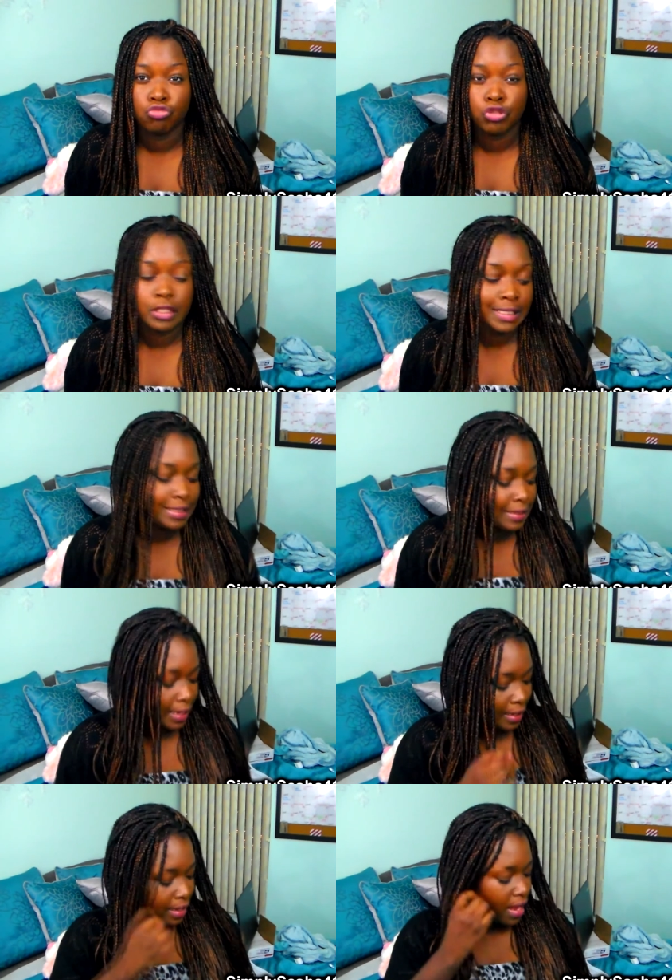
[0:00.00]
really
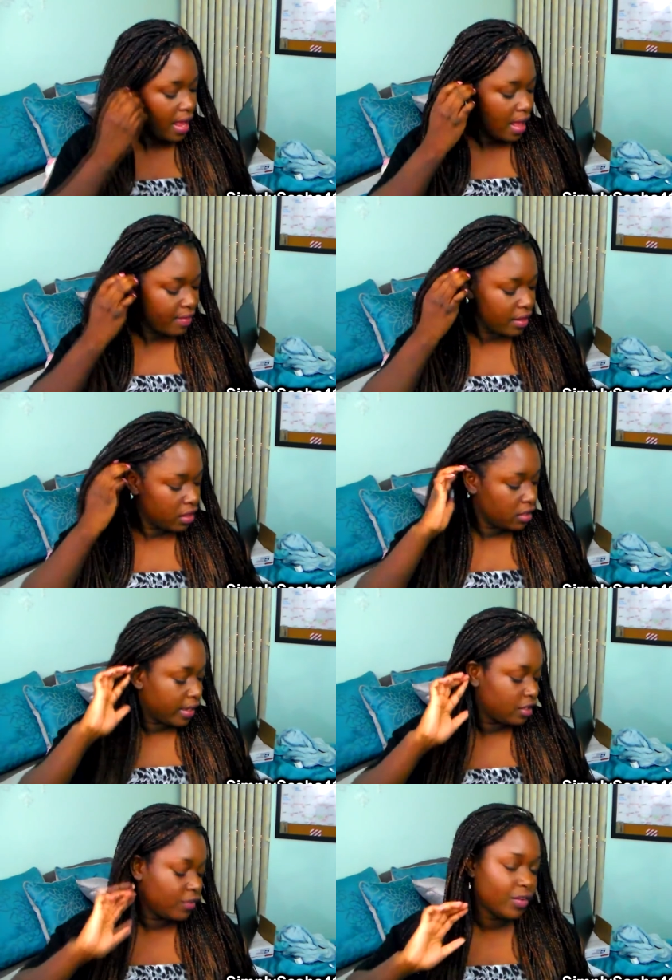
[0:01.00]
excited. And then the
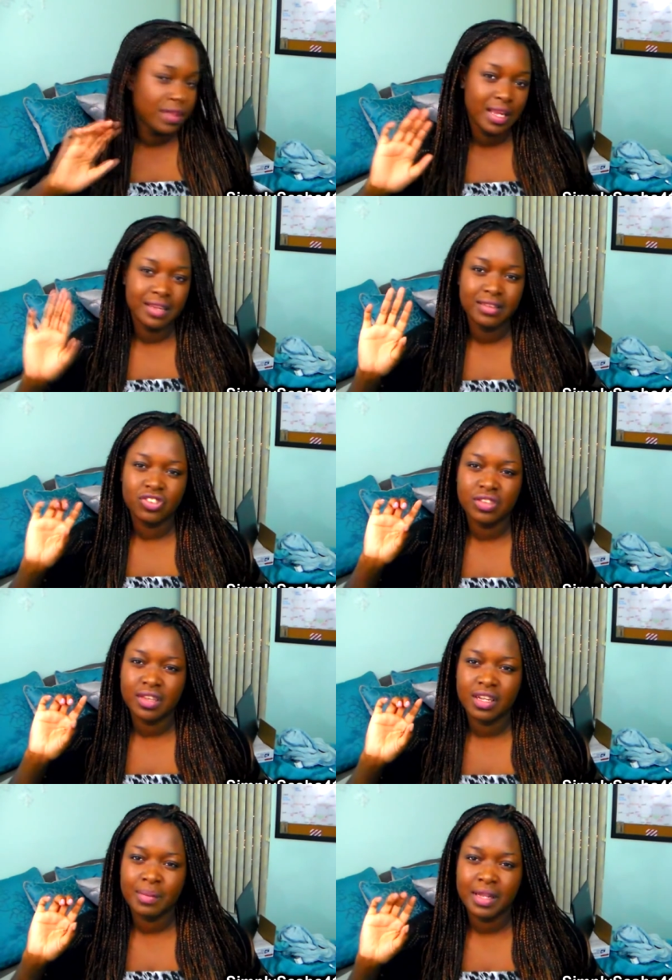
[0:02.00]
next few things, just
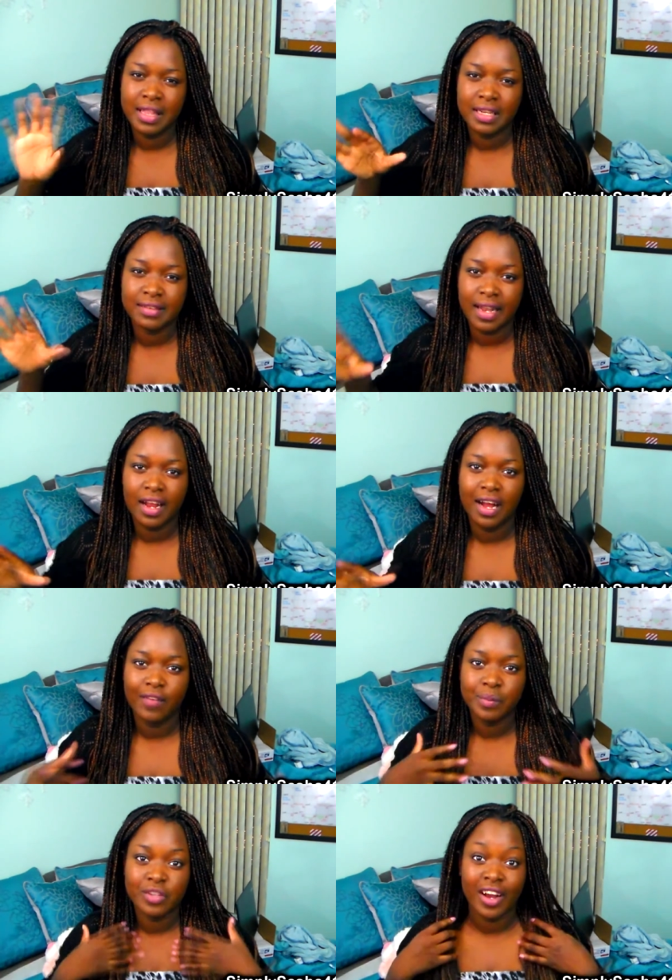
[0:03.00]
a little bit of things that I
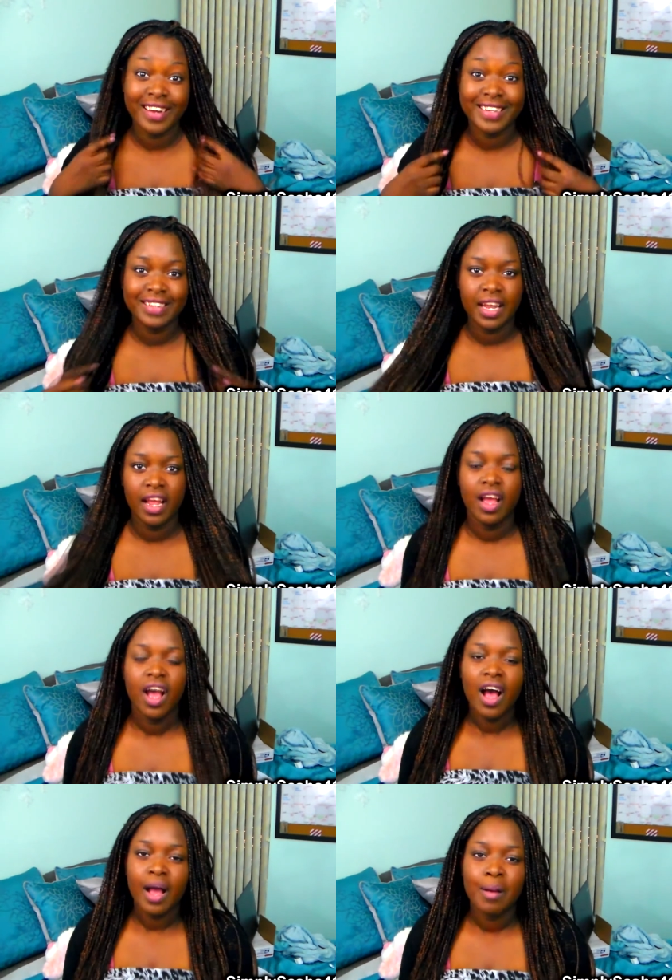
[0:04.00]
got from Target today.
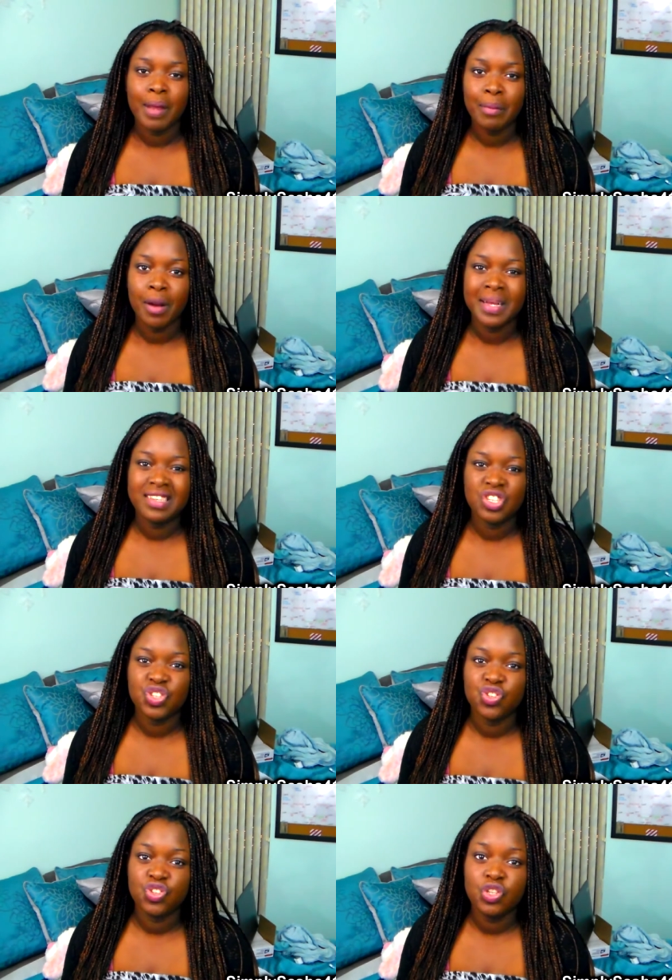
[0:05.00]
Um, I bought my
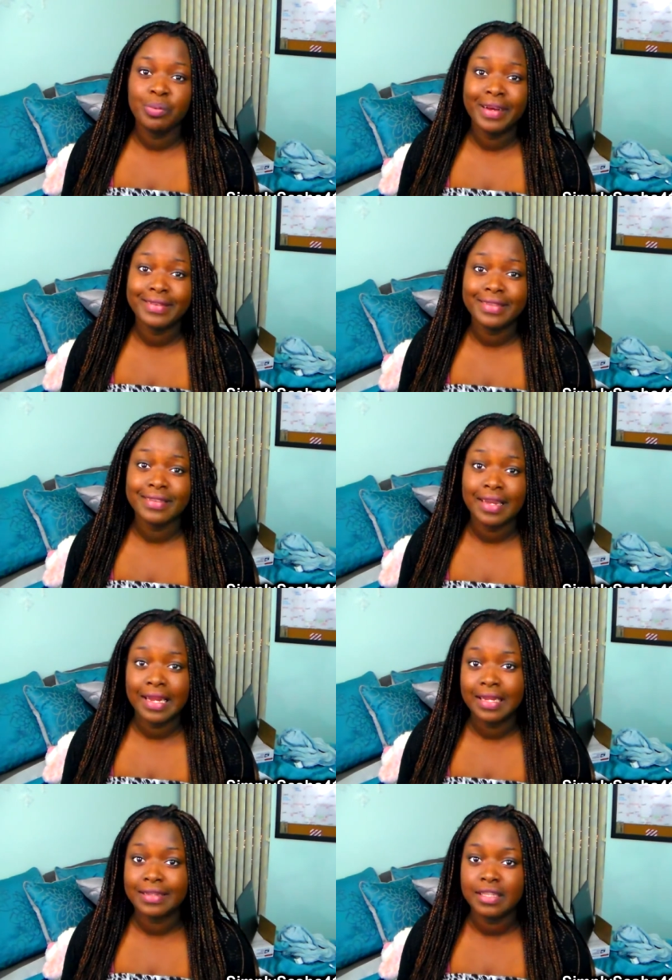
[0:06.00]
sisters two presents, and I
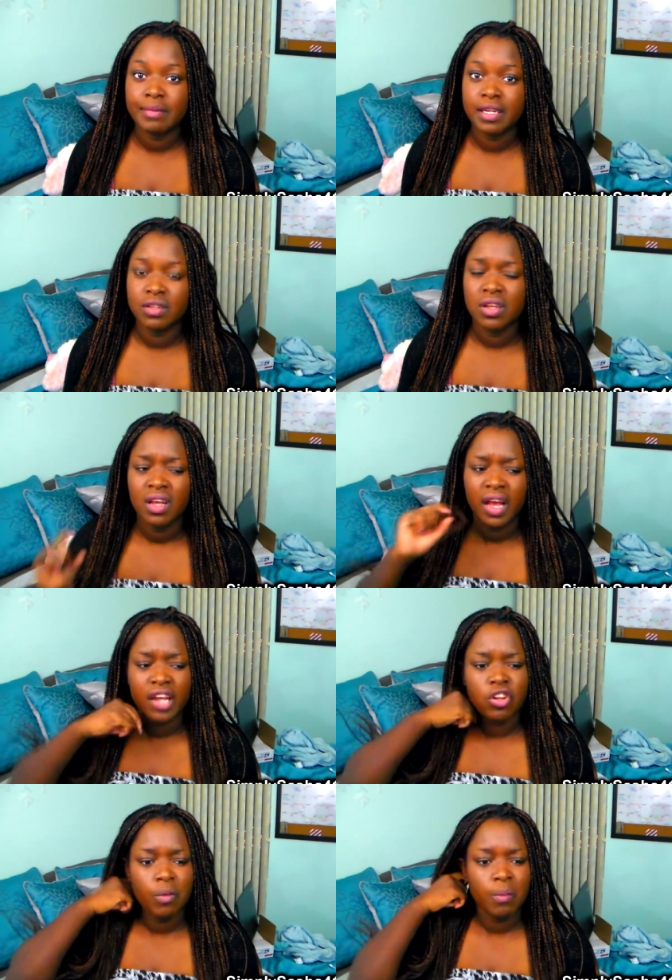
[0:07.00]
can't say because
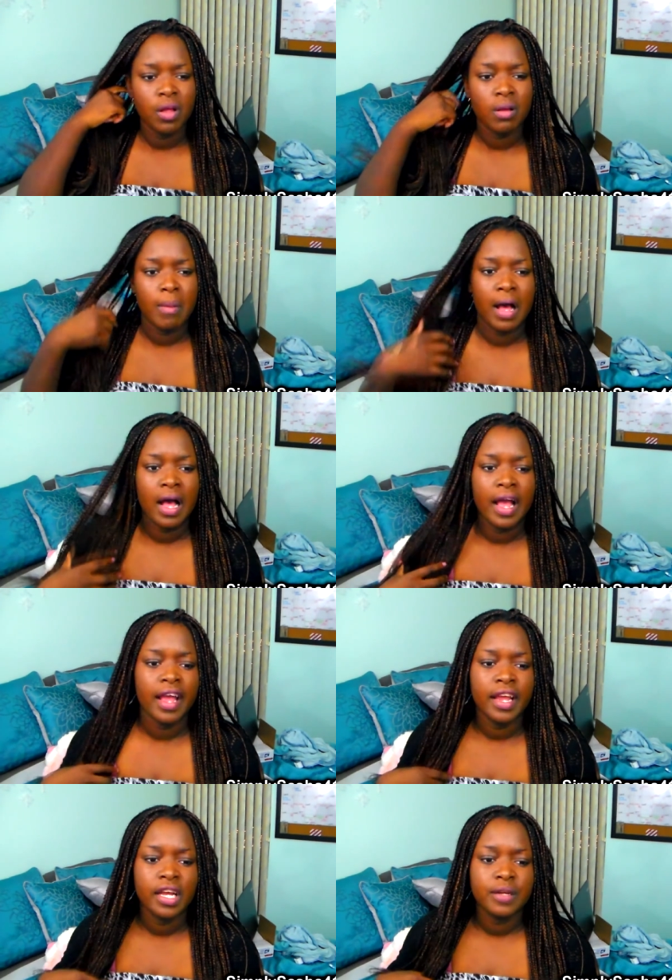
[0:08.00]
I know
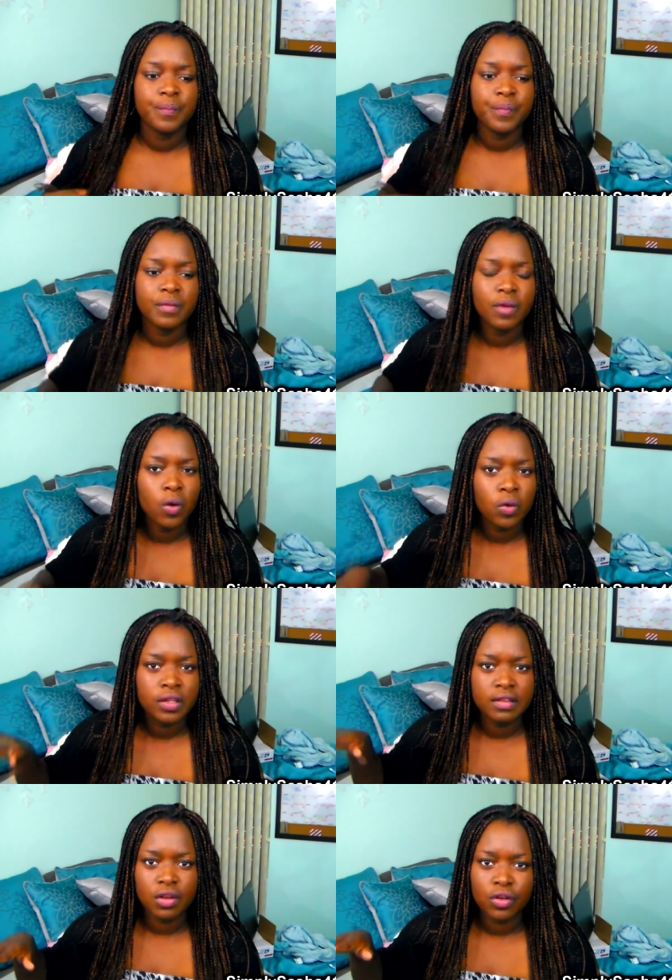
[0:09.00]
my
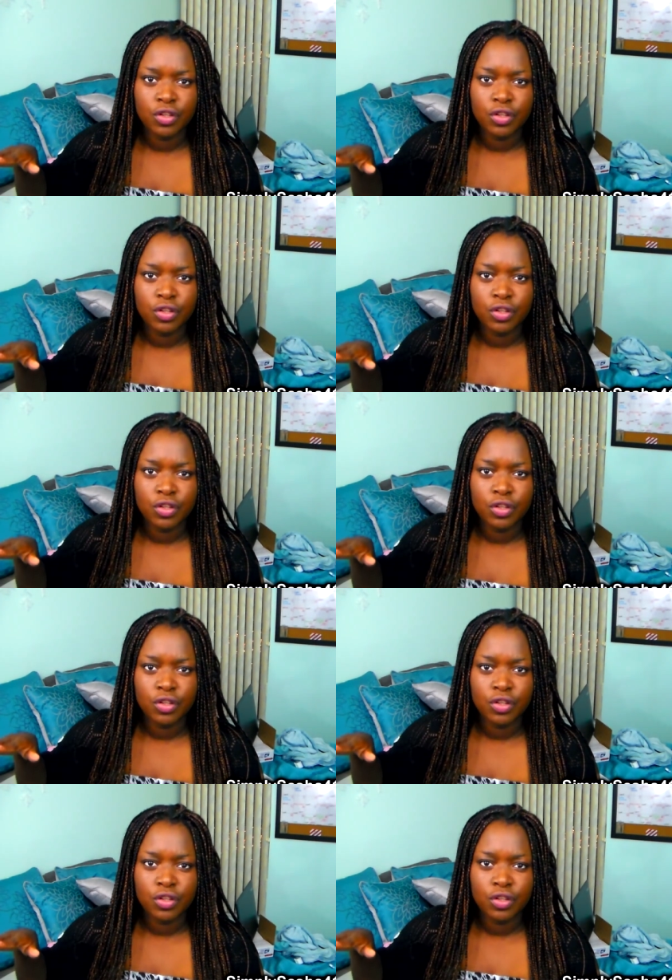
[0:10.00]
oldest little